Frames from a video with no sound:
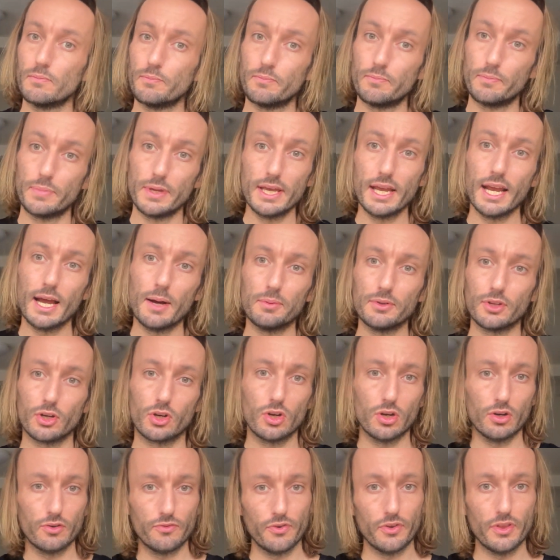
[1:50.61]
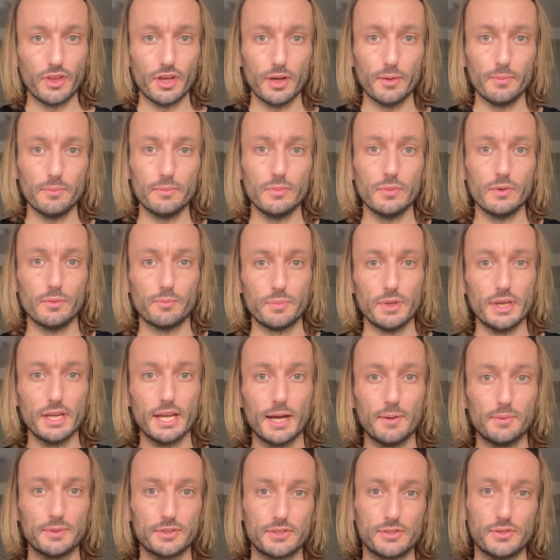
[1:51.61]
being able to cook for them, being
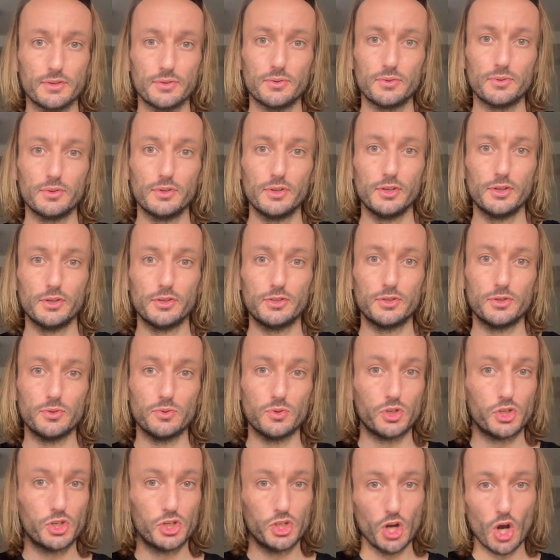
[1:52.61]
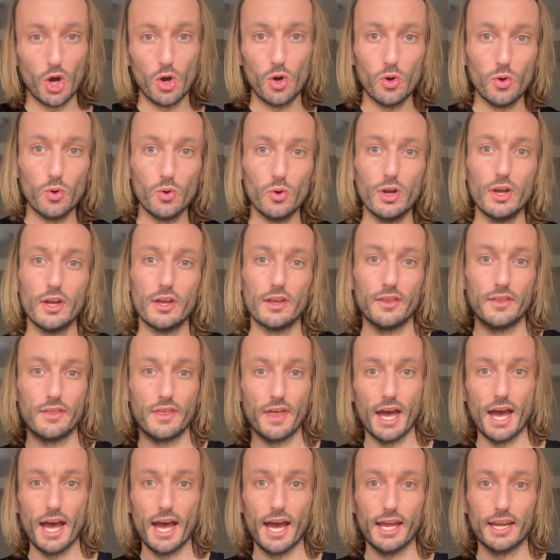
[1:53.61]
able to show
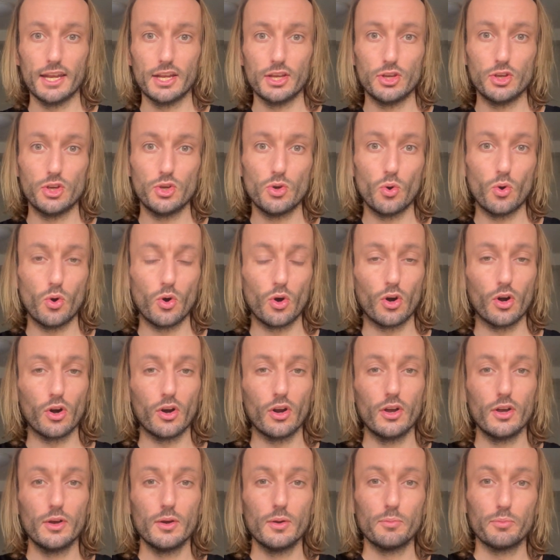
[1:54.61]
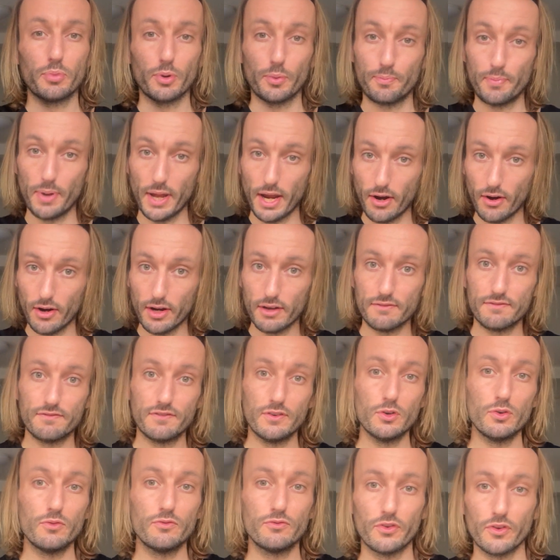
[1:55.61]
that you're preparing
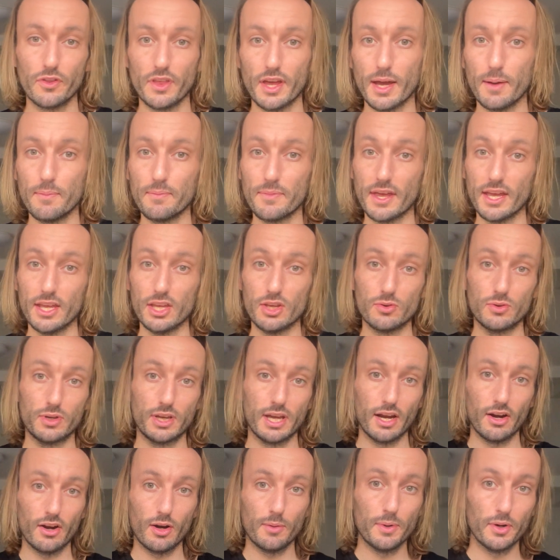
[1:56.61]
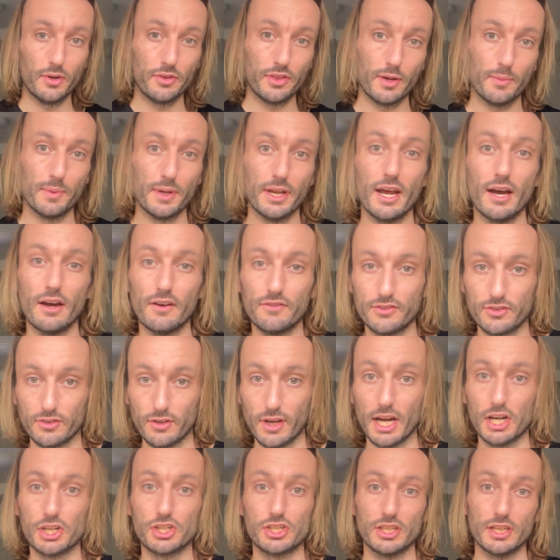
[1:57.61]
food for them, that you care about them enough to
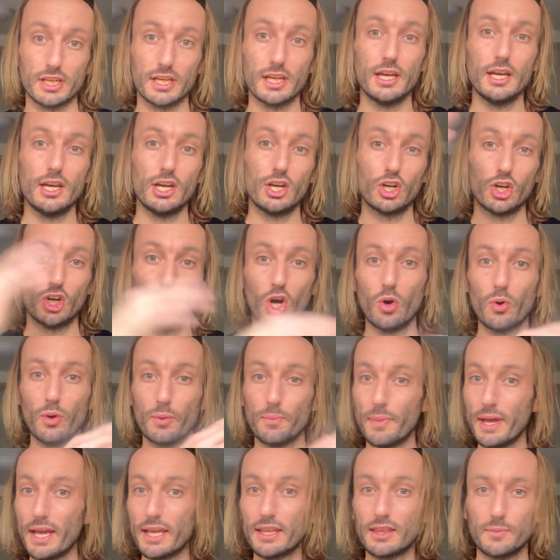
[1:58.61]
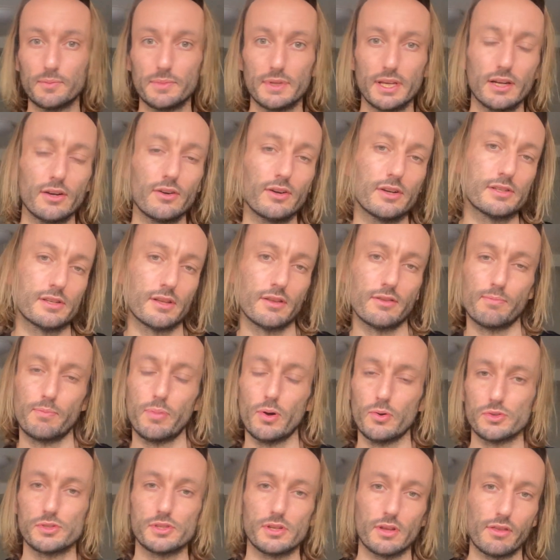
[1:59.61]
actually go and make them dinner as
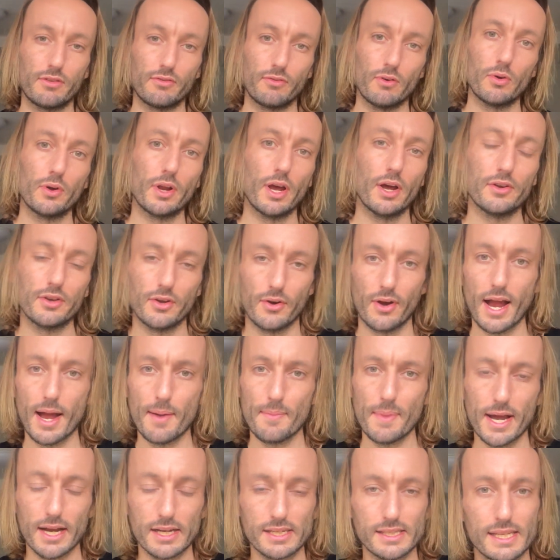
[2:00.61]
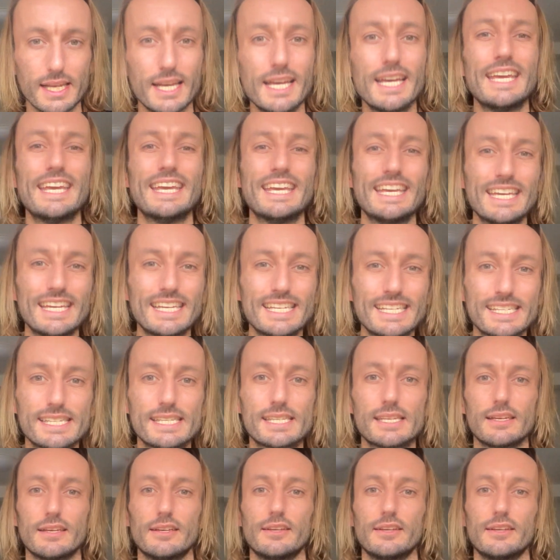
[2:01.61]
opposed to throw down your Amex is